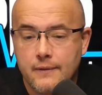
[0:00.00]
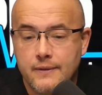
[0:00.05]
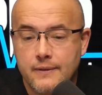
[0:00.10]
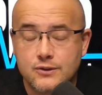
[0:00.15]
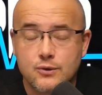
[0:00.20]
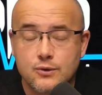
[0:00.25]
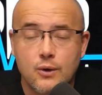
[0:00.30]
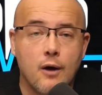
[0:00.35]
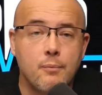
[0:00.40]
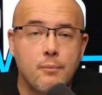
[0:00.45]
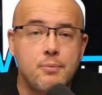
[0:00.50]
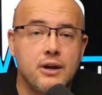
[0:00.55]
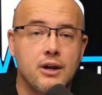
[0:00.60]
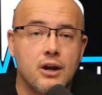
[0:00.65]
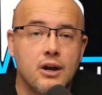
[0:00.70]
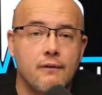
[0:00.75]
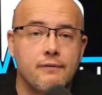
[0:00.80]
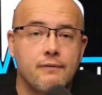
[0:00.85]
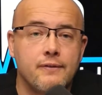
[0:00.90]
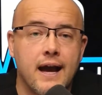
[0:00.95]
This will help you
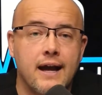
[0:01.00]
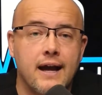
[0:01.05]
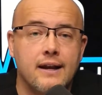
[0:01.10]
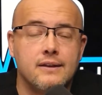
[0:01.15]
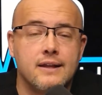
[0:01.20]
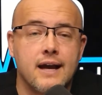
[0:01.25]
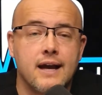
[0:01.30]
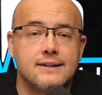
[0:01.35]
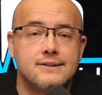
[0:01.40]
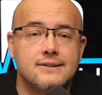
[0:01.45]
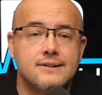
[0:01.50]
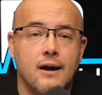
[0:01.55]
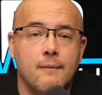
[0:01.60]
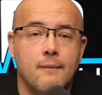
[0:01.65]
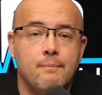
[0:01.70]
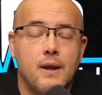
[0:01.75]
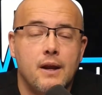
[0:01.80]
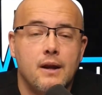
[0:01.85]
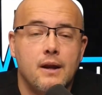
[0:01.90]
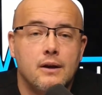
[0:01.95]
get off
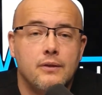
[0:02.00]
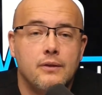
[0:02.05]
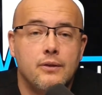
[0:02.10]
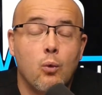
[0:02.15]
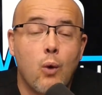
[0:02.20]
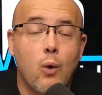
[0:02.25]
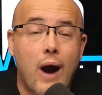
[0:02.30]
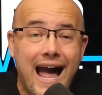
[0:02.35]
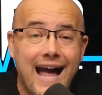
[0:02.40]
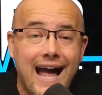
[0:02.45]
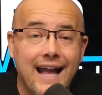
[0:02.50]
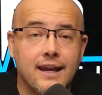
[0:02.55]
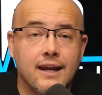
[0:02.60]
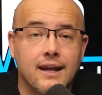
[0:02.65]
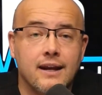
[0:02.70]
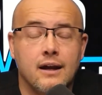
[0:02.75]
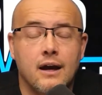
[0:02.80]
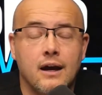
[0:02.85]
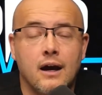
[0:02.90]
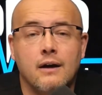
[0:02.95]
the
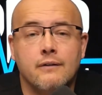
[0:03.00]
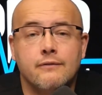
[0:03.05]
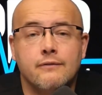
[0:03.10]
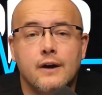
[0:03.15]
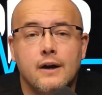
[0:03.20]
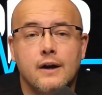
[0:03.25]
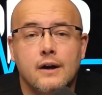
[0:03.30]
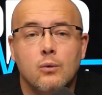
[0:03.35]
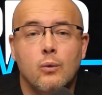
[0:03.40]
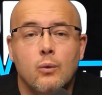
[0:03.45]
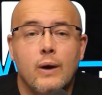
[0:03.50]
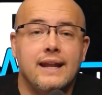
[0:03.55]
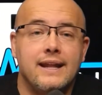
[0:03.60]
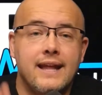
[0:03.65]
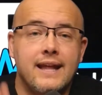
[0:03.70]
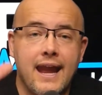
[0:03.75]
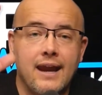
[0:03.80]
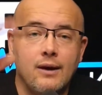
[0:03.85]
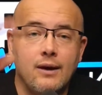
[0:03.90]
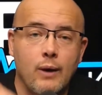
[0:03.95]
wagon of
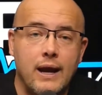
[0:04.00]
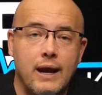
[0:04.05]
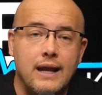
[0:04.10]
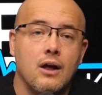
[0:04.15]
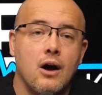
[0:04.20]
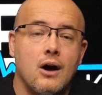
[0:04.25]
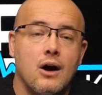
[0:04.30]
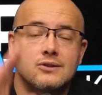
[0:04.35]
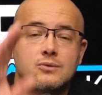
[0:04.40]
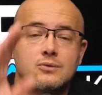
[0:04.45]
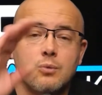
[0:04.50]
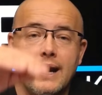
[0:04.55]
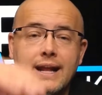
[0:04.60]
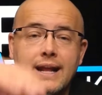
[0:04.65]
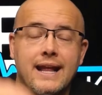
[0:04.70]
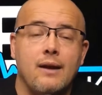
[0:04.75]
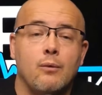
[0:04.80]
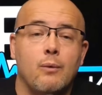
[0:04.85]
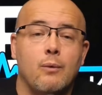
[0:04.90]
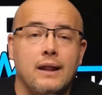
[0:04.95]
weight gain, weight loss,
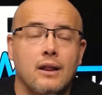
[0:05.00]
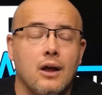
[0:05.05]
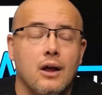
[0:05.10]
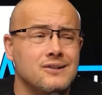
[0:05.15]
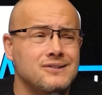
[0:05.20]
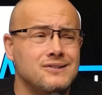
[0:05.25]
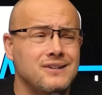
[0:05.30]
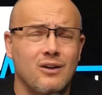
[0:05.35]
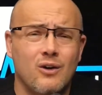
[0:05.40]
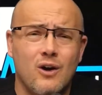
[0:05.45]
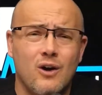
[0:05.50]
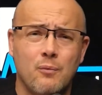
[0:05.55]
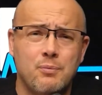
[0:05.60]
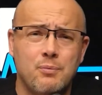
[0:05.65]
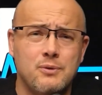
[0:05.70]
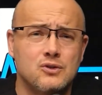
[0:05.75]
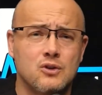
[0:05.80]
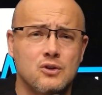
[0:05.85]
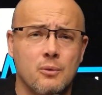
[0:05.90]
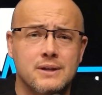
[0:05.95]
weight gain, weight loss, and it'll
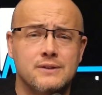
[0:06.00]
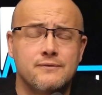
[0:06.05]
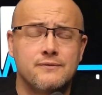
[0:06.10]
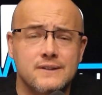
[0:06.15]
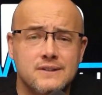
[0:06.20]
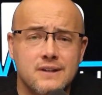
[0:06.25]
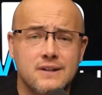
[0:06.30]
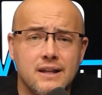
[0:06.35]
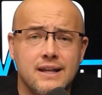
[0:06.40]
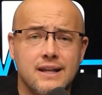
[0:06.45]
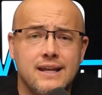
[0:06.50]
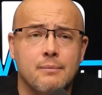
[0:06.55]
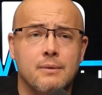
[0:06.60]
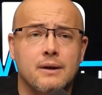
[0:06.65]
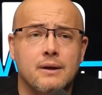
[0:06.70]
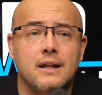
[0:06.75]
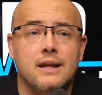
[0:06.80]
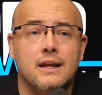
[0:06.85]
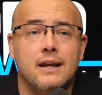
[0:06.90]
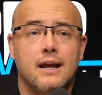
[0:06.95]
help you so much physically,
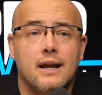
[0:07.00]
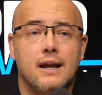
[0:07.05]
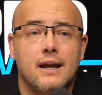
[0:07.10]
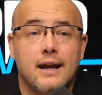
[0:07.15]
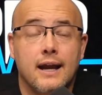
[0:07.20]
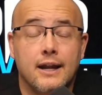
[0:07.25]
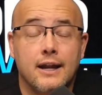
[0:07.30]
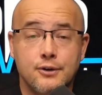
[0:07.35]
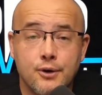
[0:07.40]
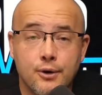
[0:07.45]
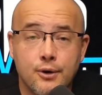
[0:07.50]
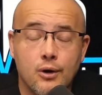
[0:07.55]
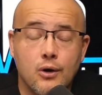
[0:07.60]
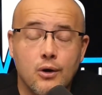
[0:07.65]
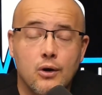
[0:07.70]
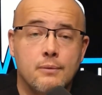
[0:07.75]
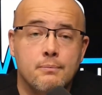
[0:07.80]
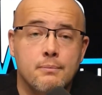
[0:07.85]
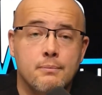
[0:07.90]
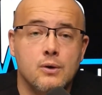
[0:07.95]
chemically, and
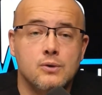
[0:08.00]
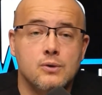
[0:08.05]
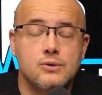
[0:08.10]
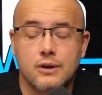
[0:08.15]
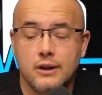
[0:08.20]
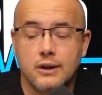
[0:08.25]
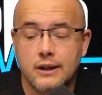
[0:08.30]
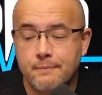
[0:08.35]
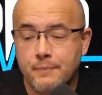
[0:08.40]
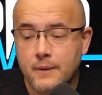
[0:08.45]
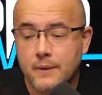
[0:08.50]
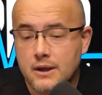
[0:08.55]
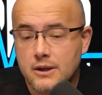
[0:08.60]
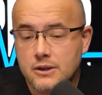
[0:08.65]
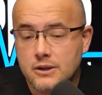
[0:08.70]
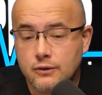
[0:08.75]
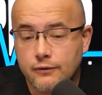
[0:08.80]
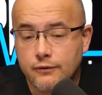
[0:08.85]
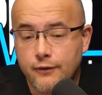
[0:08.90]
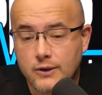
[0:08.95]
neuroemotionally.
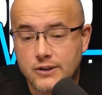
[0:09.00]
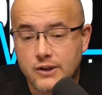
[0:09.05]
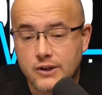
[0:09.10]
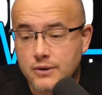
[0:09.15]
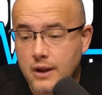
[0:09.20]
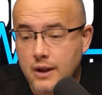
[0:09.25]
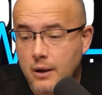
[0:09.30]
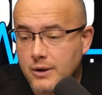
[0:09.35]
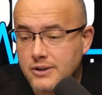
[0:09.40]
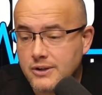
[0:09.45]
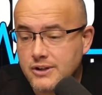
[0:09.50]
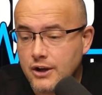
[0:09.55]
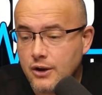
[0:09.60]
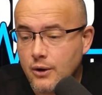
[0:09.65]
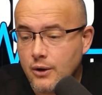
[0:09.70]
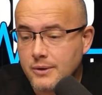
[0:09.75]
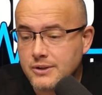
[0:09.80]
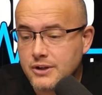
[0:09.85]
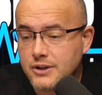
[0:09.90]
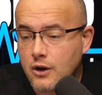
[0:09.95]
So folks, here's what I want you
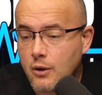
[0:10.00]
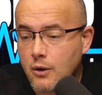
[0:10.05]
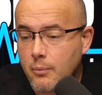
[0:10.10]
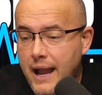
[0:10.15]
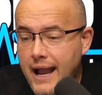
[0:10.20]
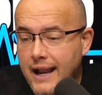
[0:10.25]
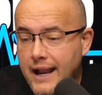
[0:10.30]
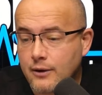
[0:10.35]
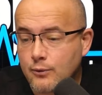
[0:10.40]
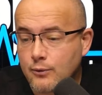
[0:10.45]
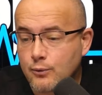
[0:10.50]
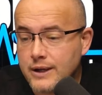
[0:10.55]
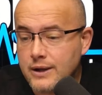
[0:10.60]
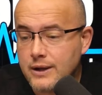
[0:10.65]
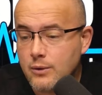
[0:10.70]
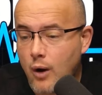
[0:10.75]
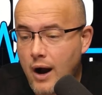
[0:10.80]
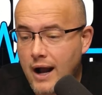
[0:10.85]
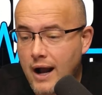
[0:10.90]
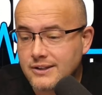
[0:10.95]
to do. I want you to go back and
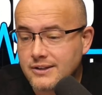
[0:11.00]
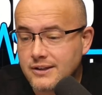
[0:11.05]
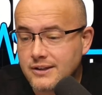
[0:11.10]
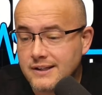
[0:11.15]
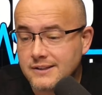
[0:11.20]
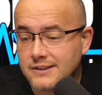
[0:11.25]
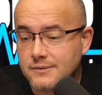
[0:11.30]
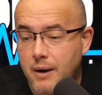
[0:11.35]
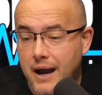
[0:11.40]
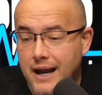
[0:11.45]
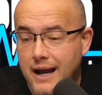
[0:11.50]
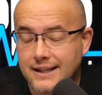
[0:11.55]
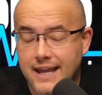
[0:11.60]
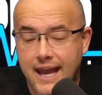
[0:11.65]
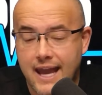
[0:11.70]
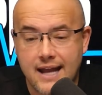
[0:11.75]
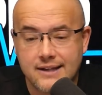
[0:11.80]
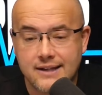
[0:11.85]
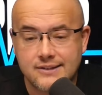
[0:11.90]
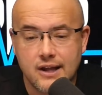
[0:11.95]
rewatch this
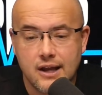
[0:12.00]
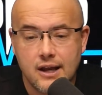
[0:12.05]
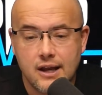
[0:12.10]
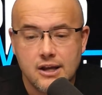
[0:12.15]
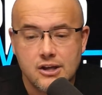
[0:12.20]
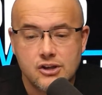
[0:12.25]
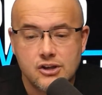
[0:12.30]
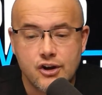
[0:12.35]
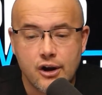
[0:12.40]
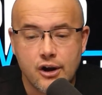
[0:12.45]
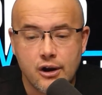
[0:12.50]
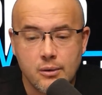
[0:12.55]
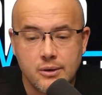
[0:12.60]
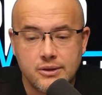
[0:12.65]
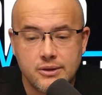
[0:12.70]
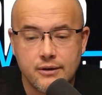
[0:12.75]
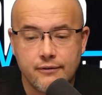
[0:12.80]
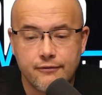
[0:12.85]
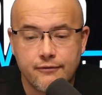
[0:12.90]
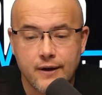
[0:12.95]
podcast, share it
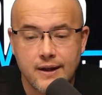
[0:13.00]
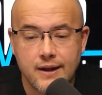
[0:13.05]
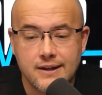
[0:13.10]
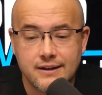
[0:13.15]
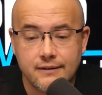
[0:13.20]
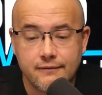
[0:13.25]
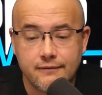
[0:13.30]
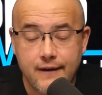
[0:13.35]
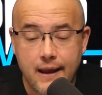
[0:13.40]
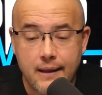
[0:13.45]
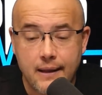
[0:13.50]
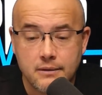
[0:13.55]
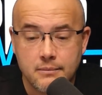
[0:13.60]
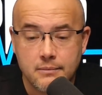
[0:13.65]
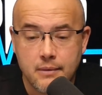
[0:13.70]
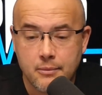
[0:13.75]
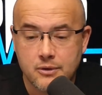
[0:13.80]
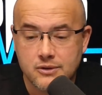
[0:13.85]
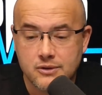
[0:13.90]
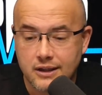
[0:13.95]
with your friends and family
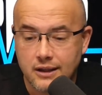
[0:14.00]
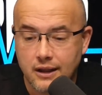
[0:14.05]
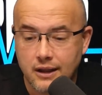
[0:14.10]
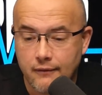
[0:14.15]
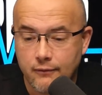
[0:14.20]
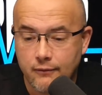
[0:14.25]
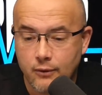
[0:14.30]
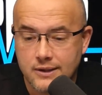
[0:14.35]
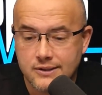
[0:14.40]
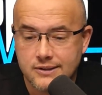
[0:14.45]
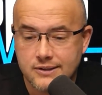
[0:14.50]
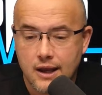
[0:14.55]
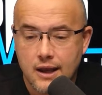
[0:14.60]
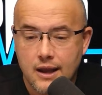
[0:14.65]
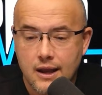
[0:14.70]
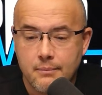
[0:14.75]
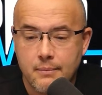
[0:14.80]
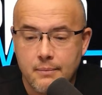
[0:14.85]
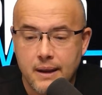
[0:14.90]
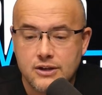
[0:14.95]
members and loved ones.
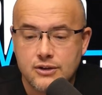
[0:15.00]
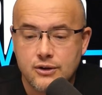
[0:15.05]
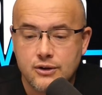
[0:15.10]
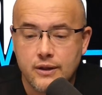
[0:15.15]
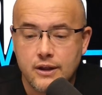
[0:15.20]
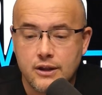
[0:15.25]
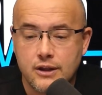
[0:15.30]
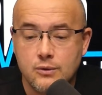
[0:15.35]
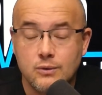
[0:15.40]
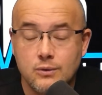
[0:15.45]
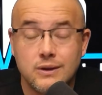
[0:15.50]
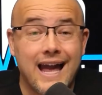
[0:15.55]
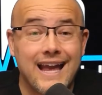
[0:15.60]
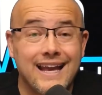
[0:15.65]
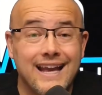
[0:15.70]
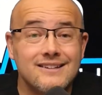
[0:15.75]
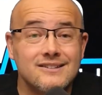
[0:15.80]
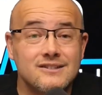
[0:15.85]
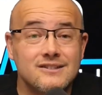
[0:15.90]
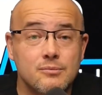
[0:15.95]
Make sure that you
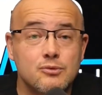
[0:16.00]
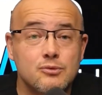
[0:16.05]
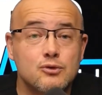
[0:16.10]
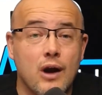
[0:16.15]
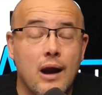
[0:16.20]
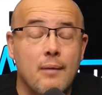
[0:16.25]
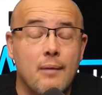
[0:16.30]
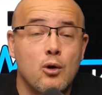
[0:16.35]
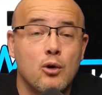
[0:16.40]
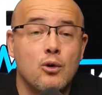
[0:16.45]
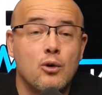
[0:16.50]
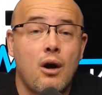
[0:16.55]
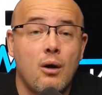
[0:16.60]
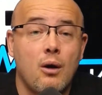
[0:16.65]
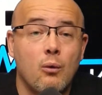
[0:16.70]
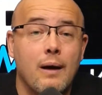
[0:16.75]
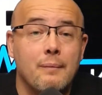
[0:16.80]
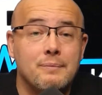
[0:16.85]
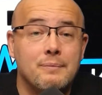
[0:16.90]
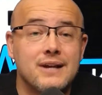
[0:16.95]
like and subscribe. Go to
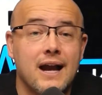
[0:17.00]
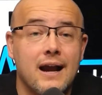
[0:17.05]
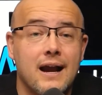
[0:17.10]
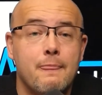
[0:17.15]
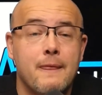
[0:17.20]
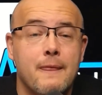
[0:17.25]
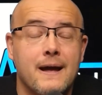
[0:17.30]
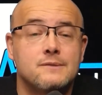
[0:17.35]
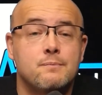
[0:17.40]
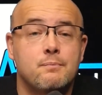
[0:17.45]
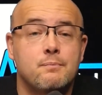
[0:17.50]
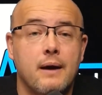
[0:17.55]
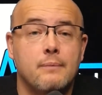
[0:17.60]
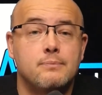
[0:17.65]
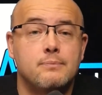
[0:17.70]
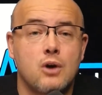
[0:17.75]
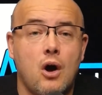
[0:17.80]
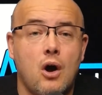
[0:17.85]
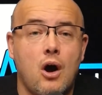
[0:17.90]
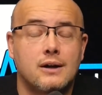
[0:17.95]
our website. That's
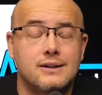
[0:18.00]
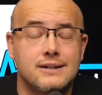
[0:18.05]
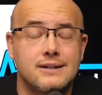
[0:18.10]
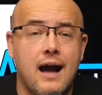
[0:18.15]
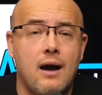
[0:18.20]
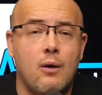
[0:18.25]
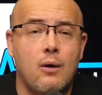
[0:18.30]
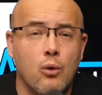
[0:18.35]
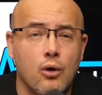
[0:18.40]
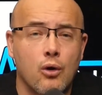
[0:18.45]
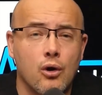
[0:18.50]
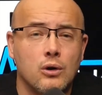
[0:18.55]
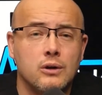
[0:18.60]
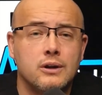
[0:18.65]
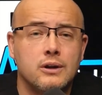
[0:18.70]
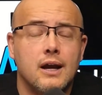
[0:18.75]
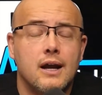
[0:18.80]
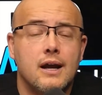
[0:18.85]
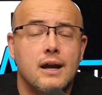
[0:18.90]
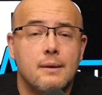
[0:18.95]

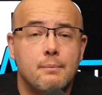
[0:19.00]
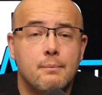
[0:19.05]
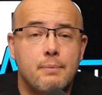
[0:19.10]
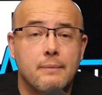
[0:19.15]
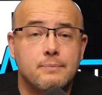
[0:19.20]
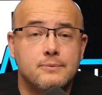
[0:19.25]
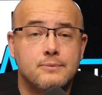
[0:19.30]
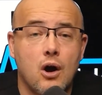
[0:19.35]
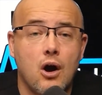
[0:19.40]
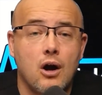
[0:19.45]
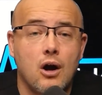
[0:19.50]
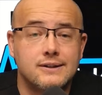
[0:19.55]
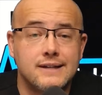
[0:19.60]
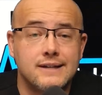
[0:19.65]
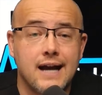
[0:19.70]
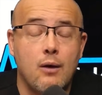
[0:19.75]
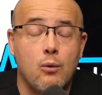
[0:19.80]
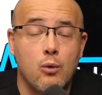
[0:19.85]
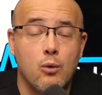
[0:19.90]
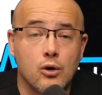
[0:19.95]
peptalk.world,
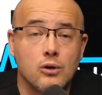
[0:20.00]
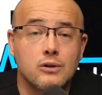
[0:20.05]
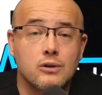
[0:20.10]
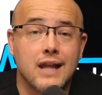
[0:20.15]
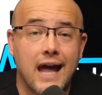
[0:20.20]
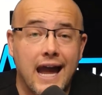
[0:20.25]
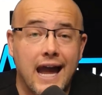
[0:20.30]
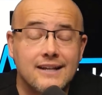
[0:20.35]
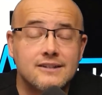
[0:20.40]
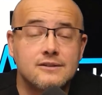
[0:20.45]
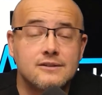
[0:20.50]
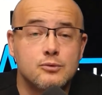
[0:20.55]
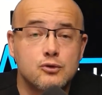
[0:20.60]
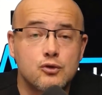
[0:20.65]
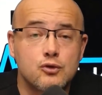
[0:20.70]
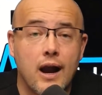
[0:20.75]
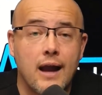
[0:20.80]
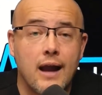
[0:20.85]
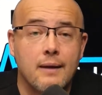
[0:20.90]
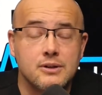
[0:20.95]
peptalk.world. Like,
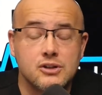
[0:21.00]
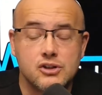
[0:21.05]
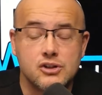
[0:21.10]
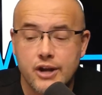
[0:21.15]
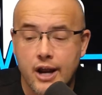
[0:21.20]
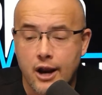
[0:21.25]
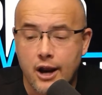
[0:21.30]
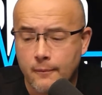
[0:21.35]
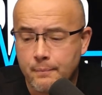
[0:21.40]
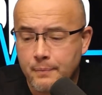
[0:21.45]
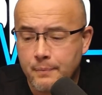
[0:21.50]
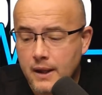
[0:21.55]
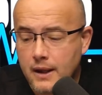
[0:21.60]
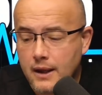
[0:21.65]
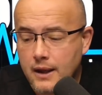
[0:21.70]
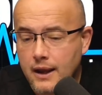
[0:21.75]
subscribe, and share.